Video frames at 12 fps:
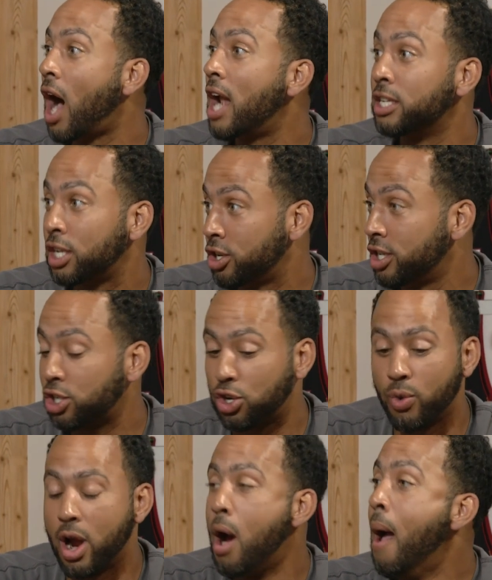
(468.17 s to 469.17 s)
on in his
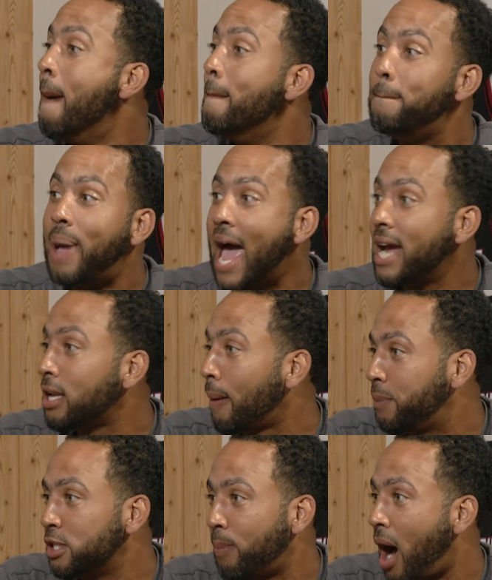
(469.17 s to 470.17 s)
career, banged
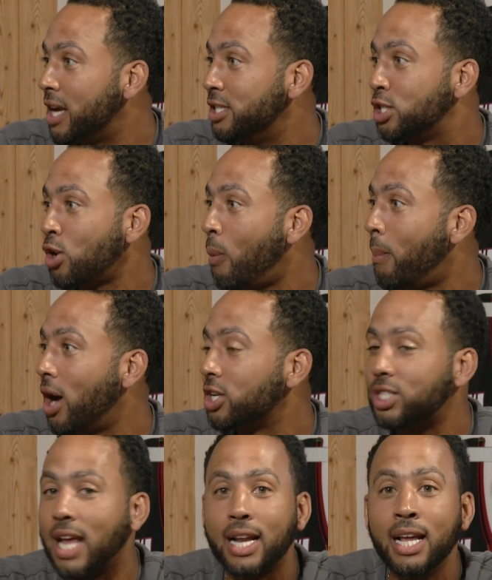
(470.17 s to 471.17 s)
up his body so
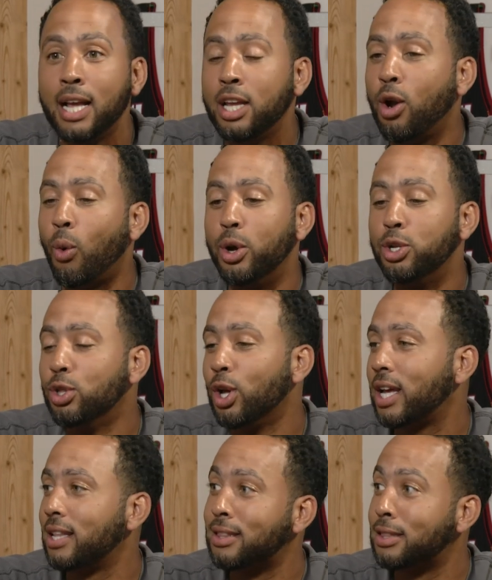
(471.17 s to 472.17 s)
much that, you know, when you
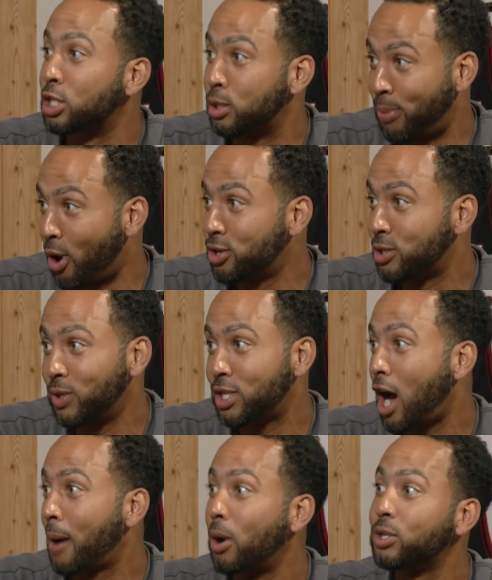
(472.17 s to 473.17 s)
look at the Spurs and we
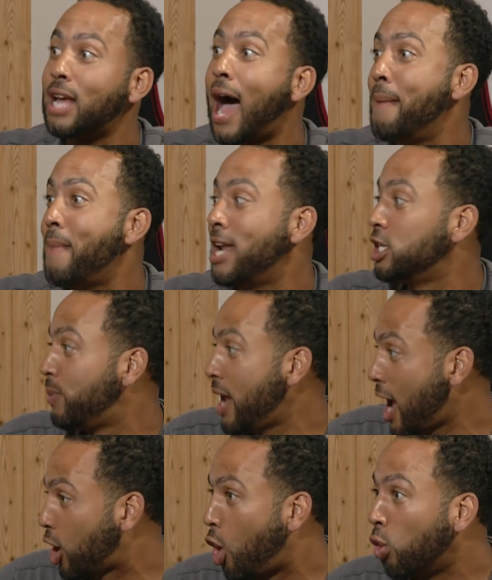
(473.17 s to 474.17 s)
talk about time management
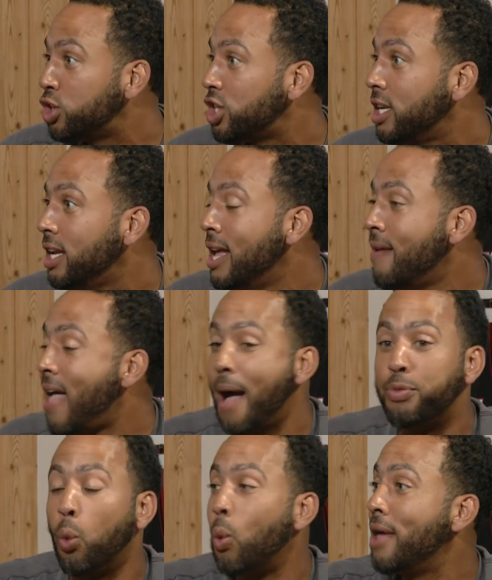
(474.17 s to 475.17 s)
and coaching
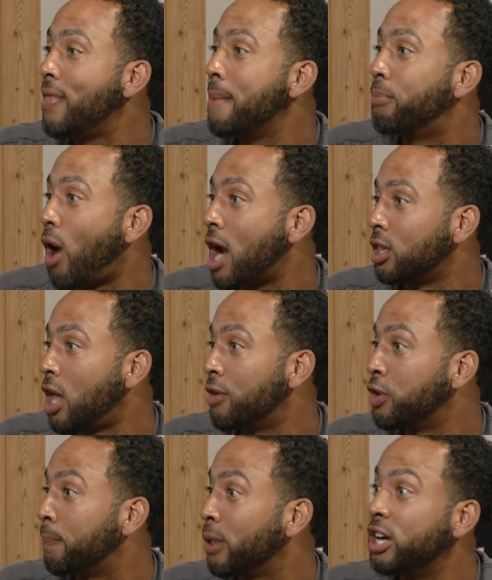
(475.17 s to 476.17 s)
and the way they brought along
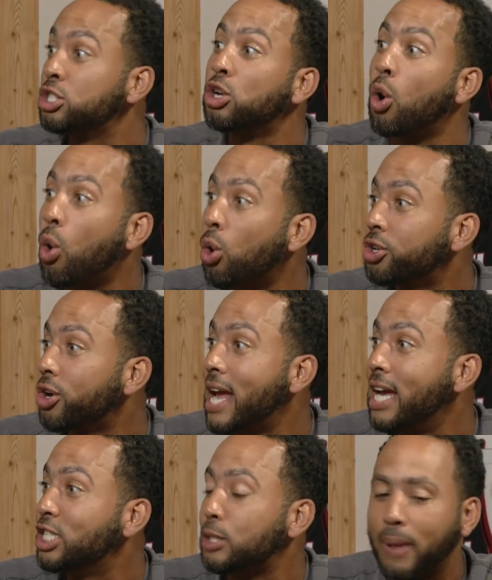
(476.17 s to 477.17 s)
their players, their older
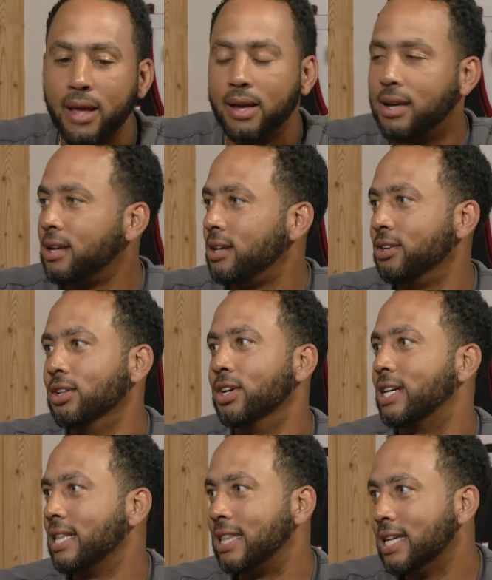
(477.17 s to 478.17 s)
age, but you
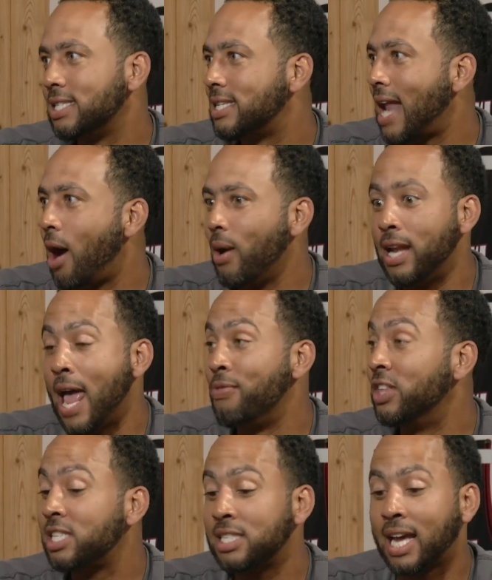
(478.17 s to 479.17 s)
look at this now,
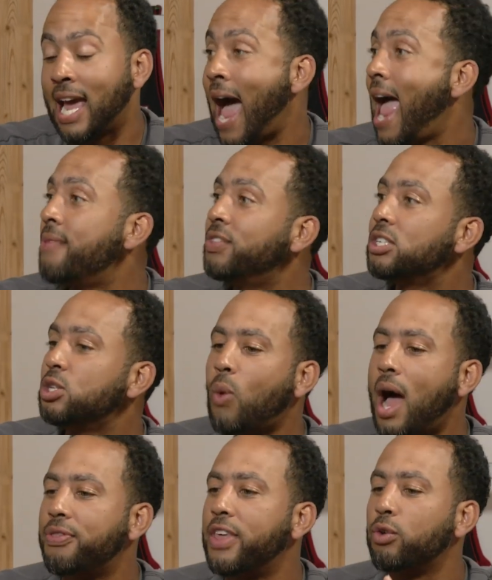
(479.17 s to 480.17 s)
and this is a guy, and this is
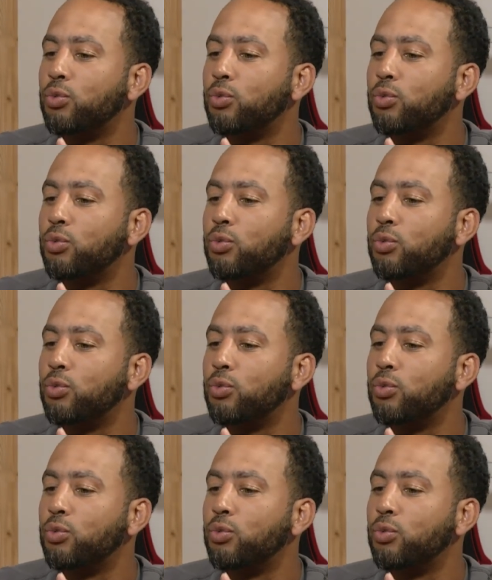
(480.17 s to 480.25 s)
why I think